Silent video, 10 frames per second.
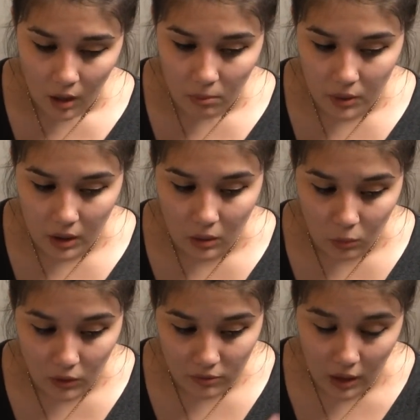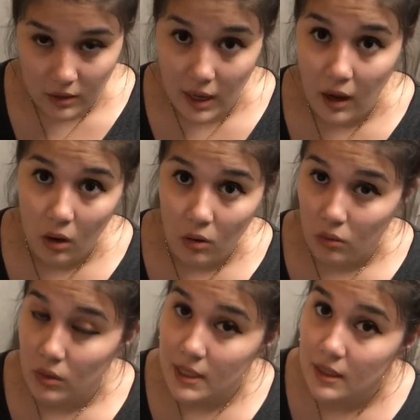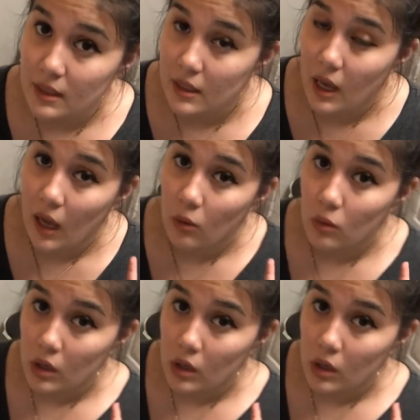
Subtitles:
But we found out recently that